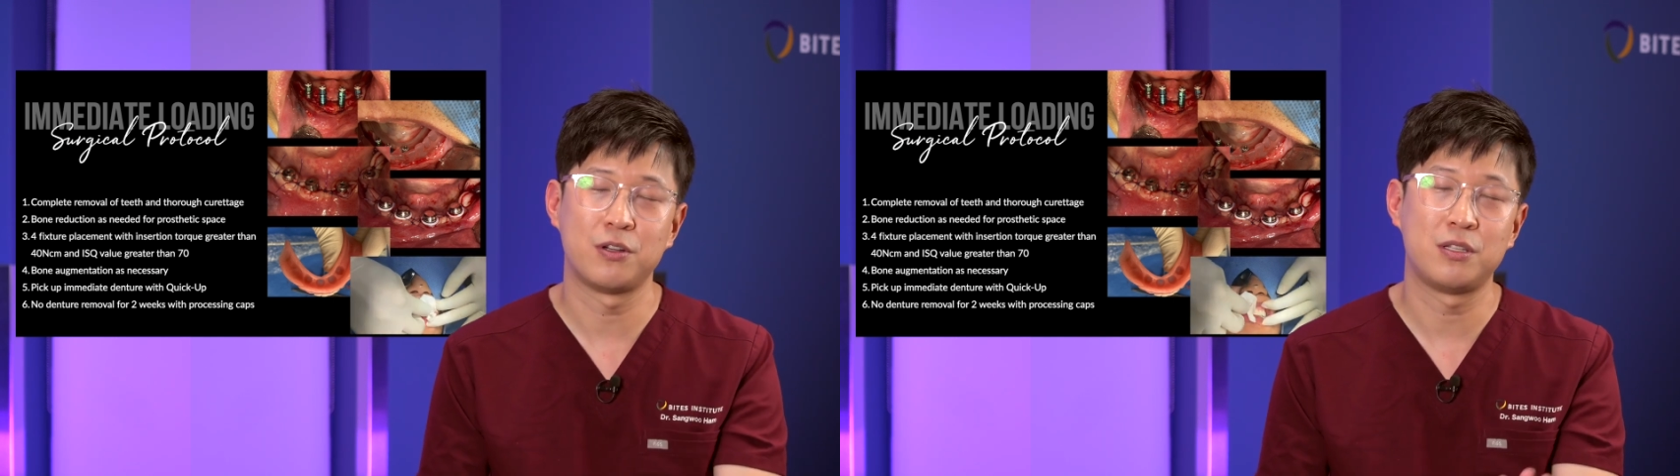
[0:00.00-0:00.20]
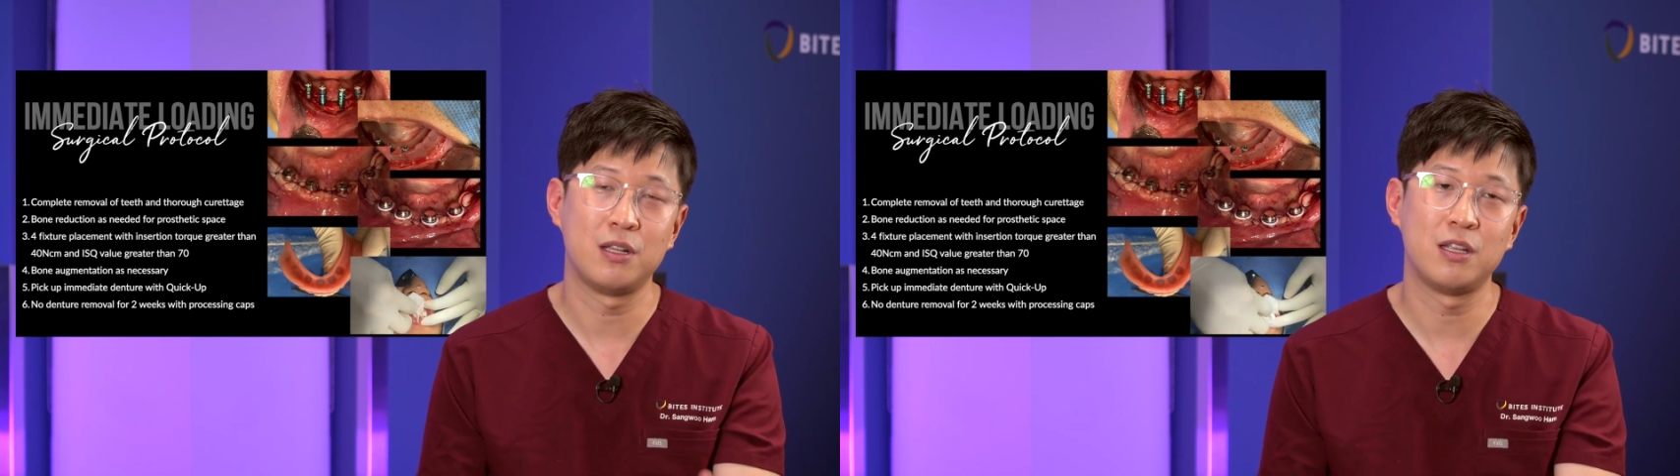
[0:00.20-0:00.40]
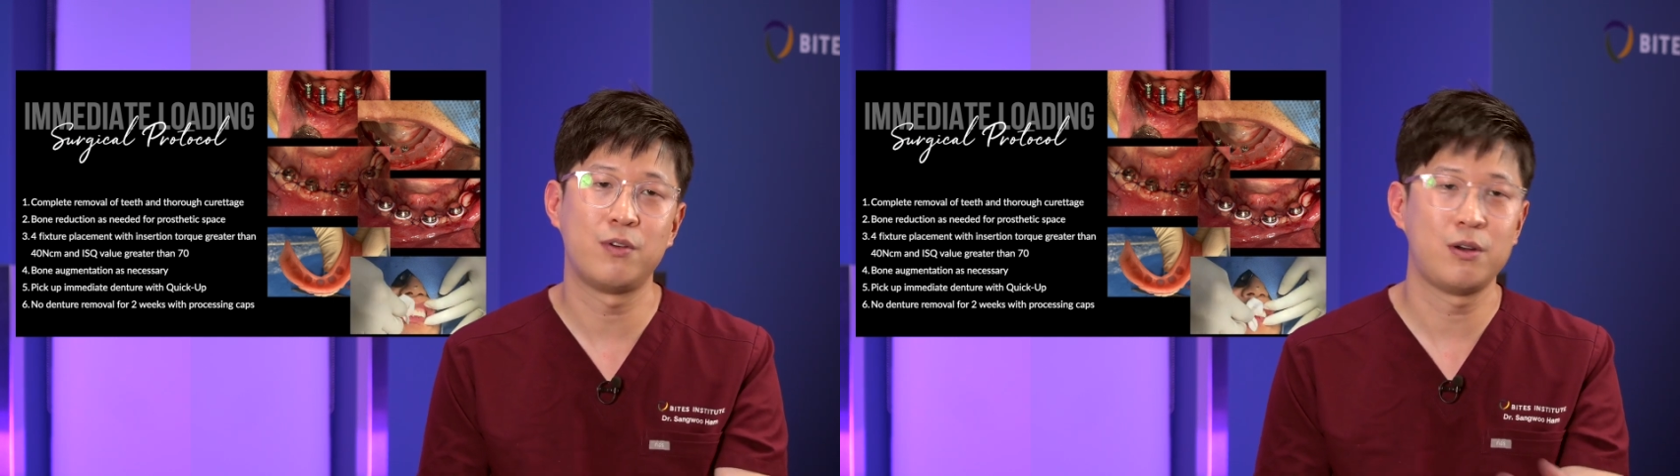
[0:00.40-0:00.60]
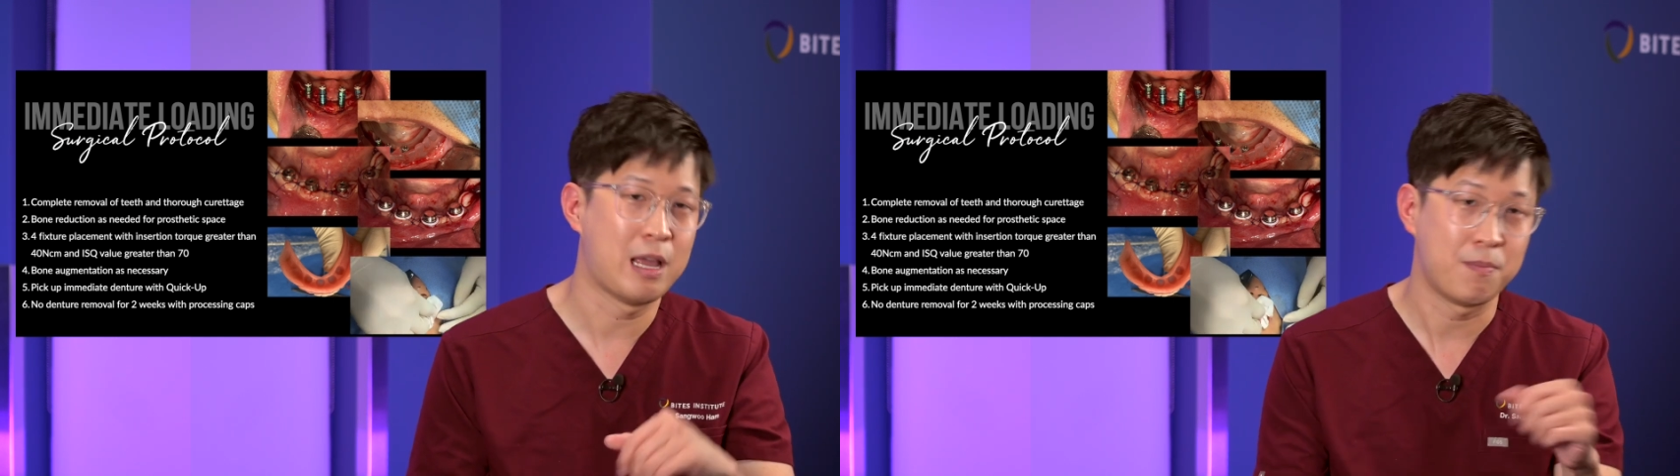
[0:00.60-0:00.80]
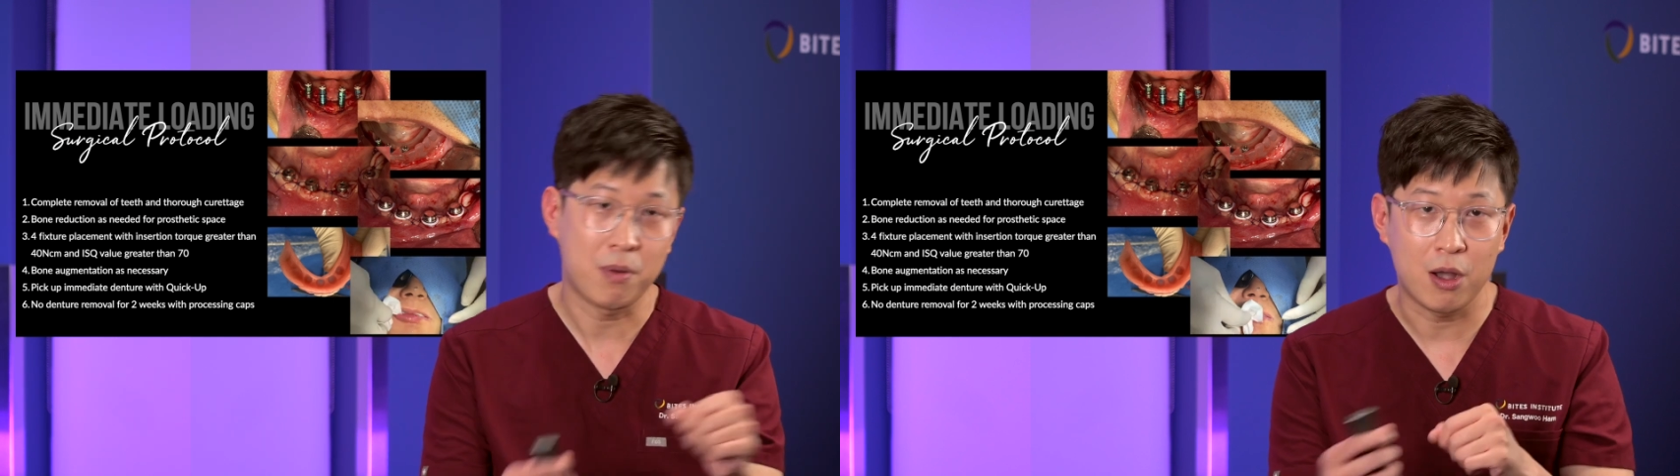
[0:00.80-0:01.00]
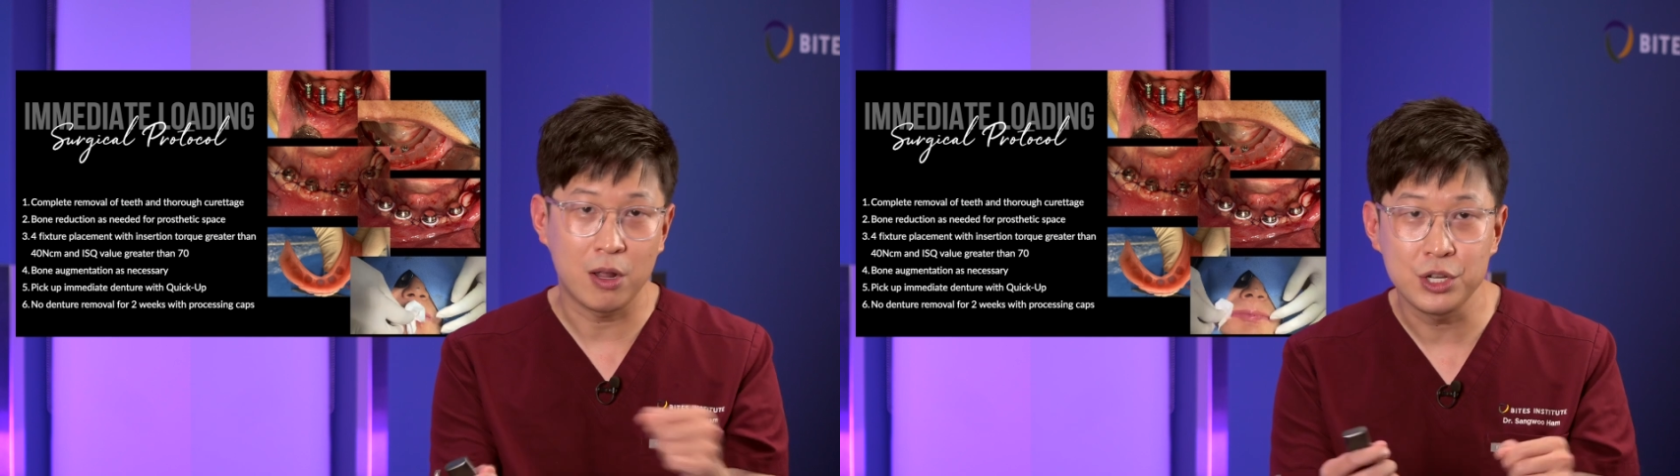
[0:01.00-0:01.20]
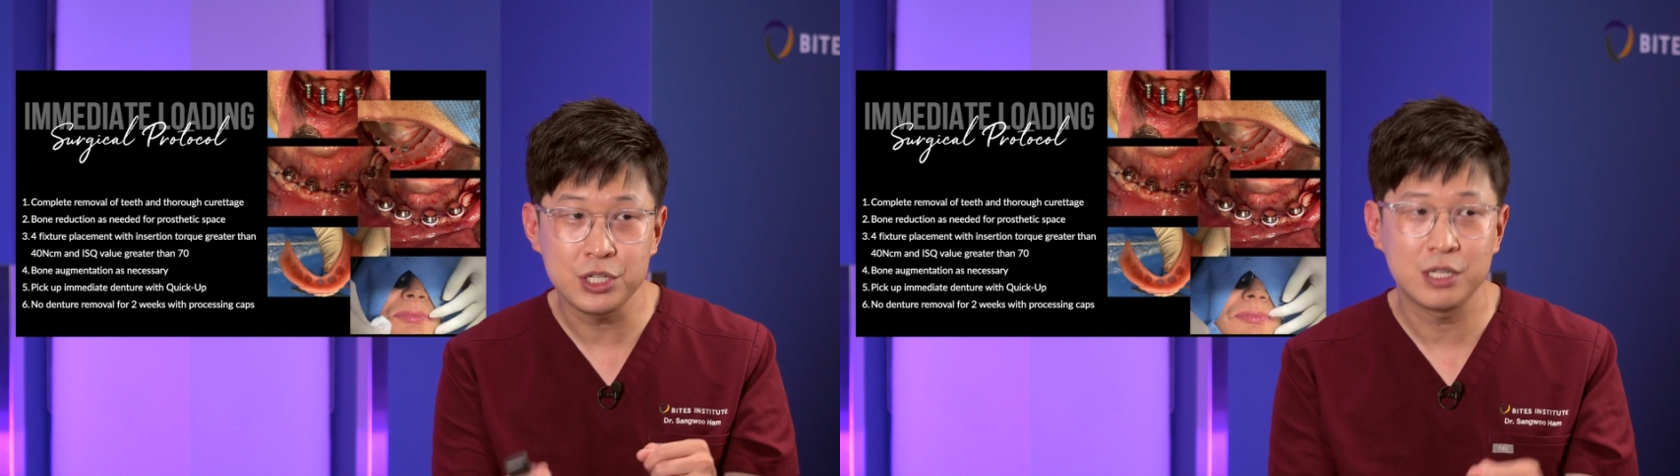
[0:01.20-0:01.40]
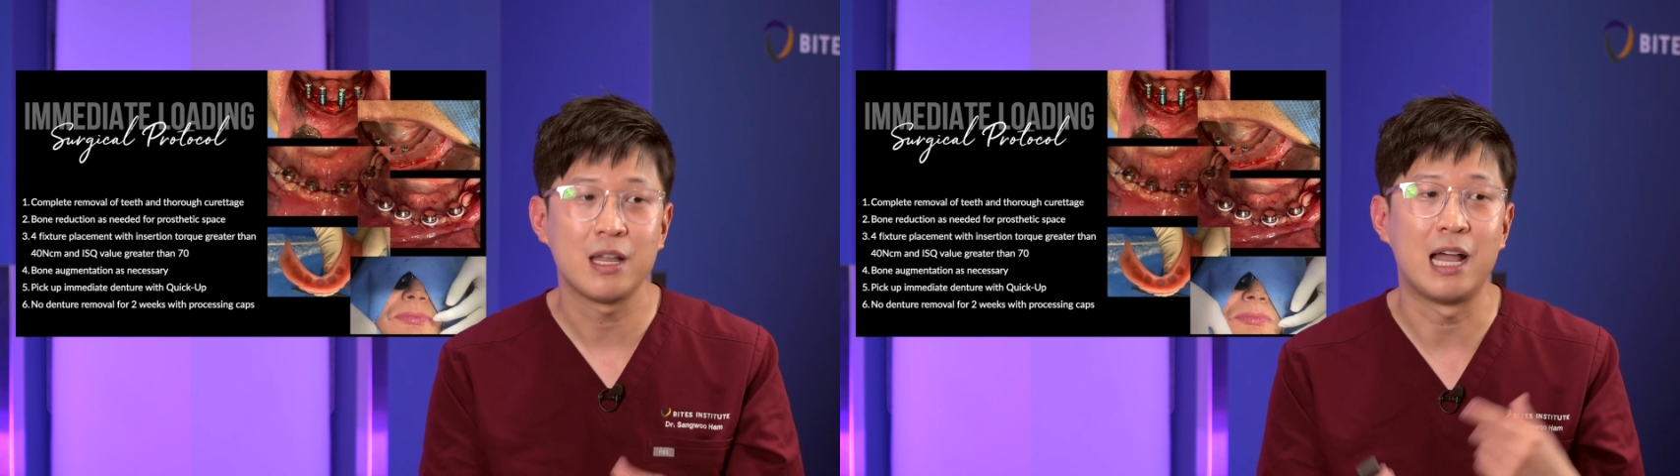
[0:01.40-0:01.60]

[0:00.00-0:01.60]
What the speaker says: is delivered and polished,